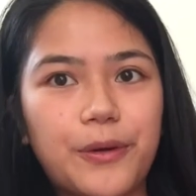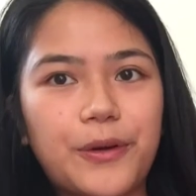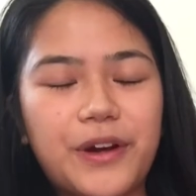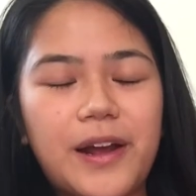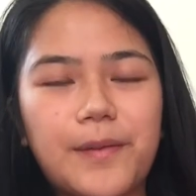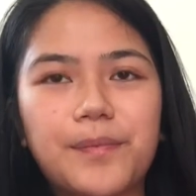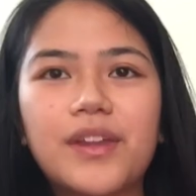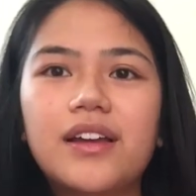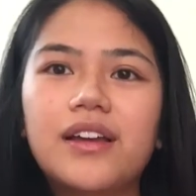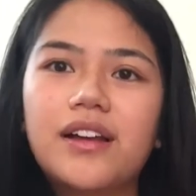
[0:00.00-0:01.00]
program.
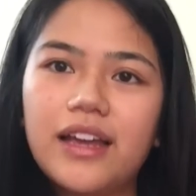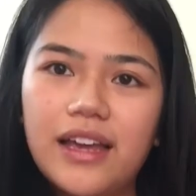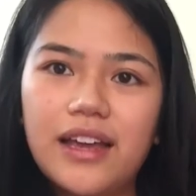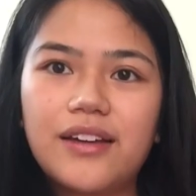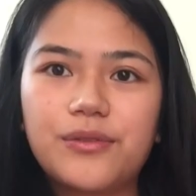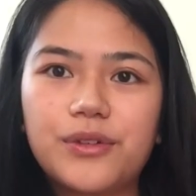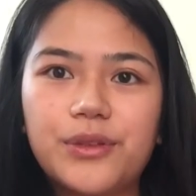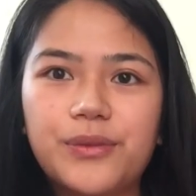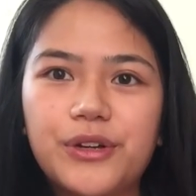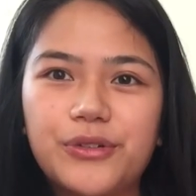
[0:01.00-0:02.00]
And
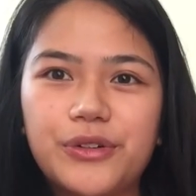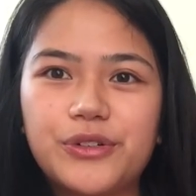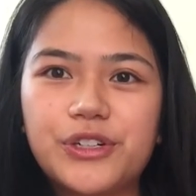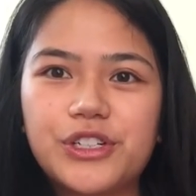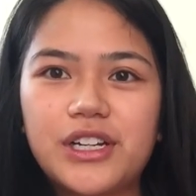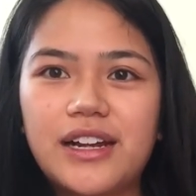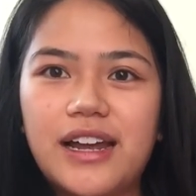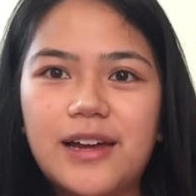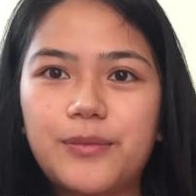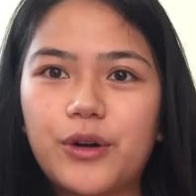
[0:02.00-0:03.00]
with renal nutrition, I
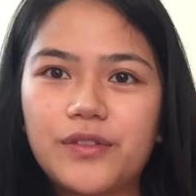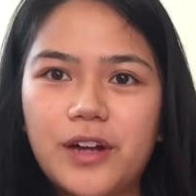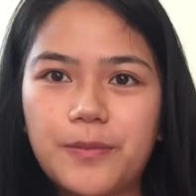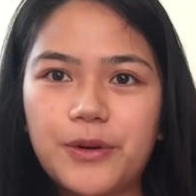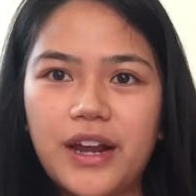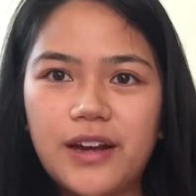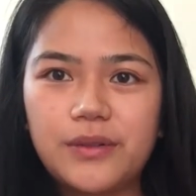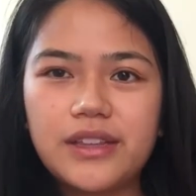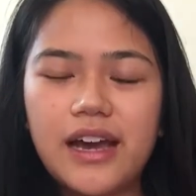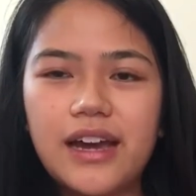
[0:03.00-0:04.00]
had more of an upper hand
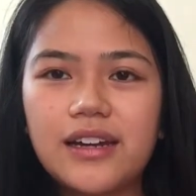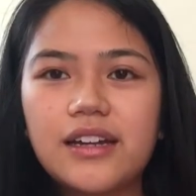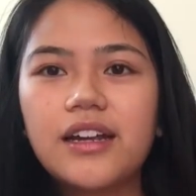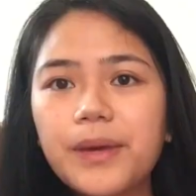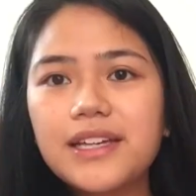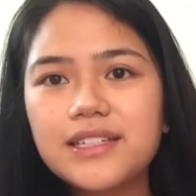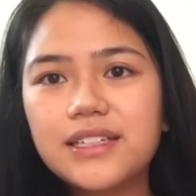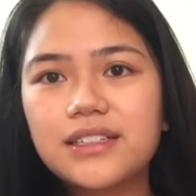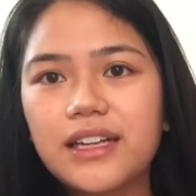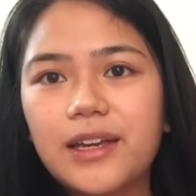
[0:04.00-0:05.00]
with that.
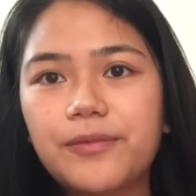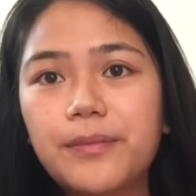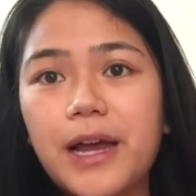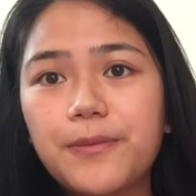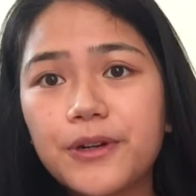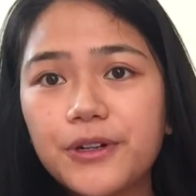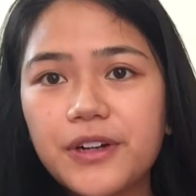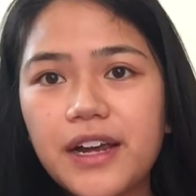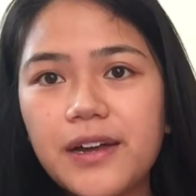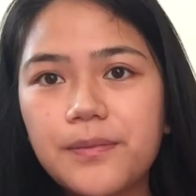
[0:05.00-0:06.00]
Basically, my
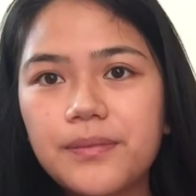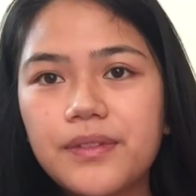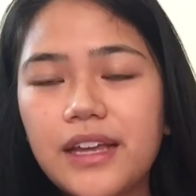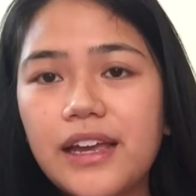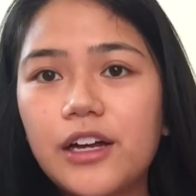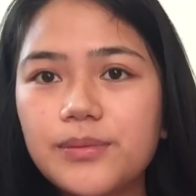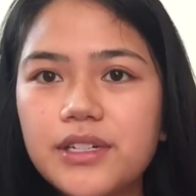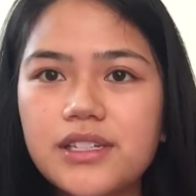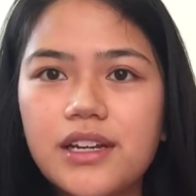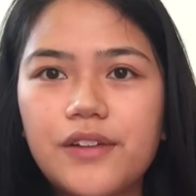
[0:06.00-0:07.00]
program, they helped
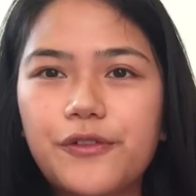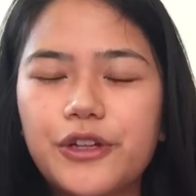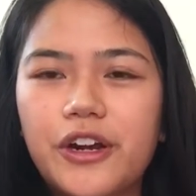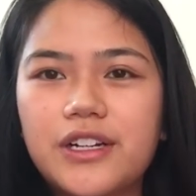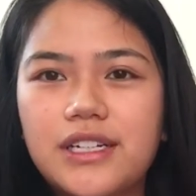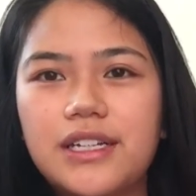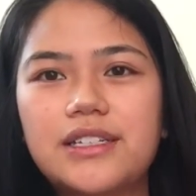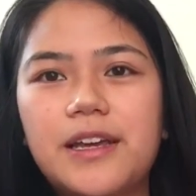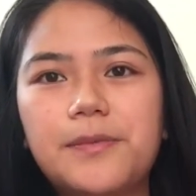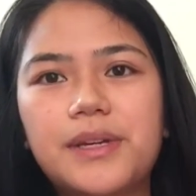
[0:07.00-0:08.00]
us study for the RD
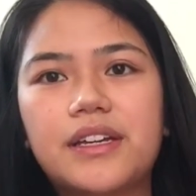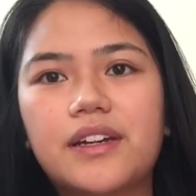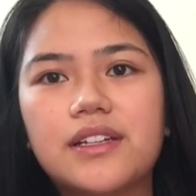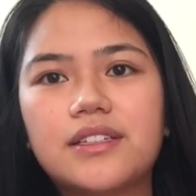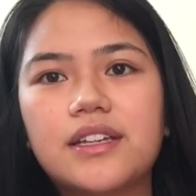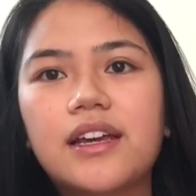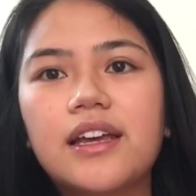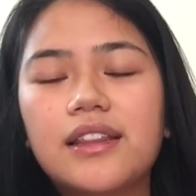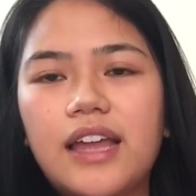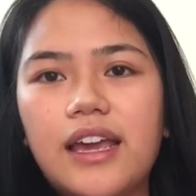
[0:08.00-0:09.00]
exam because
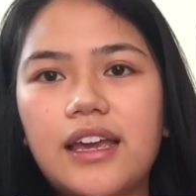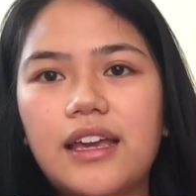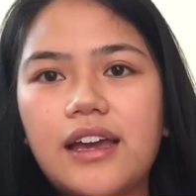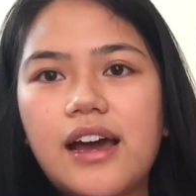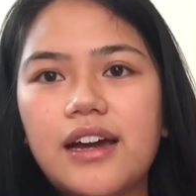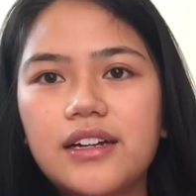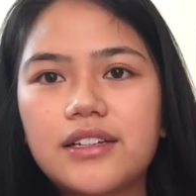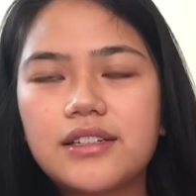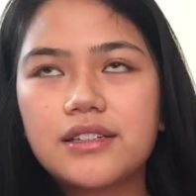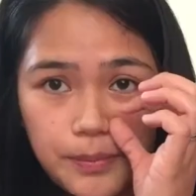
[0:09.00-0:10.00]
they had
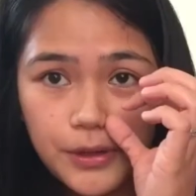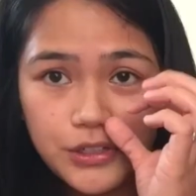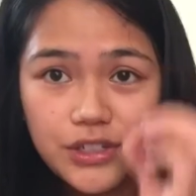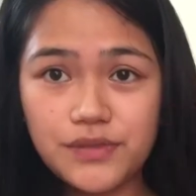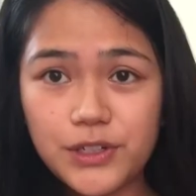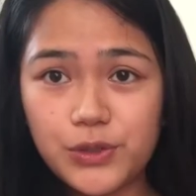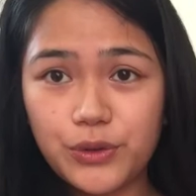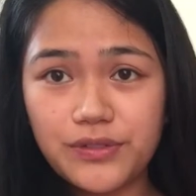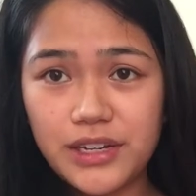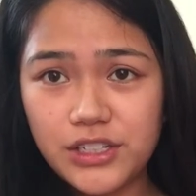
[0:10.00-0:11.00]
us purchase
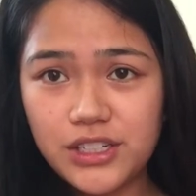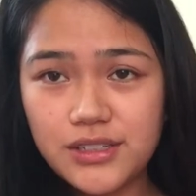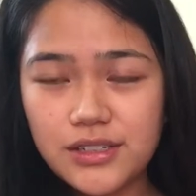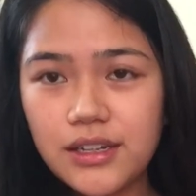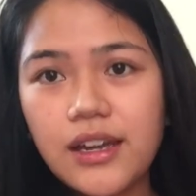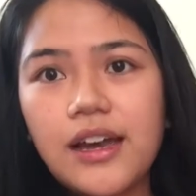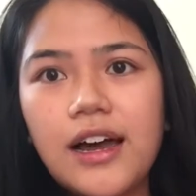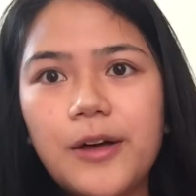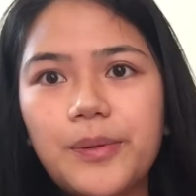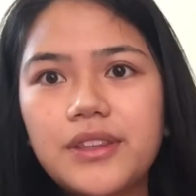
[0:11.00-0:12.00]
visual veggies.
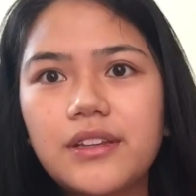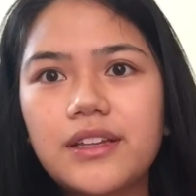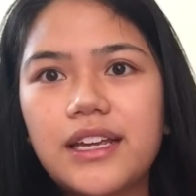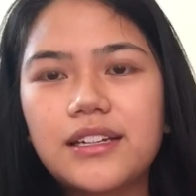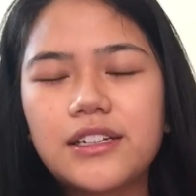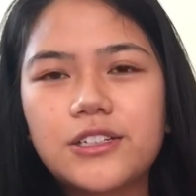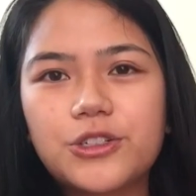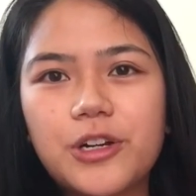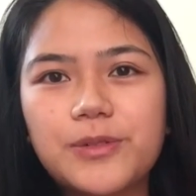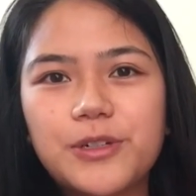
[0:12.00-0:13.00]
I'll put the link in the
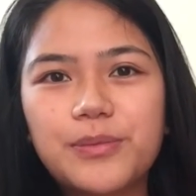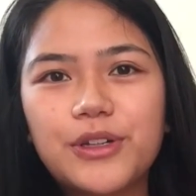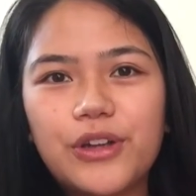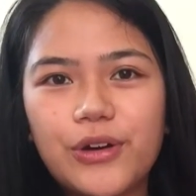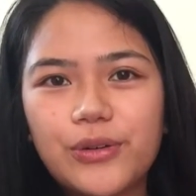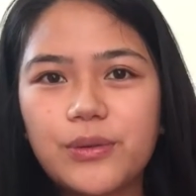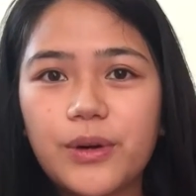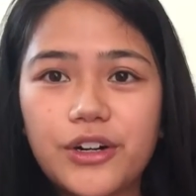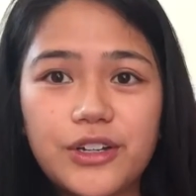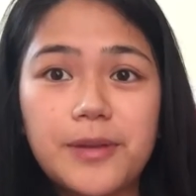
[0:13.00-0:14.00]
description below
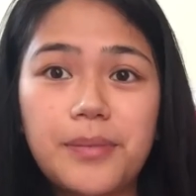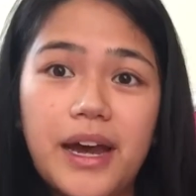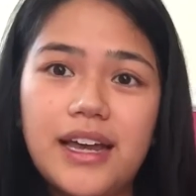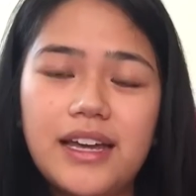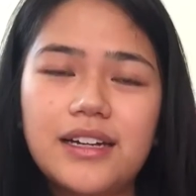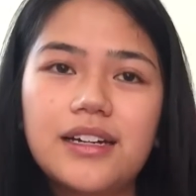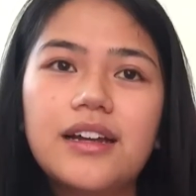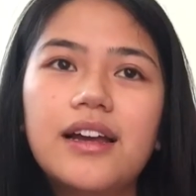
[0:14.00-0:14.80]
where you can buy it.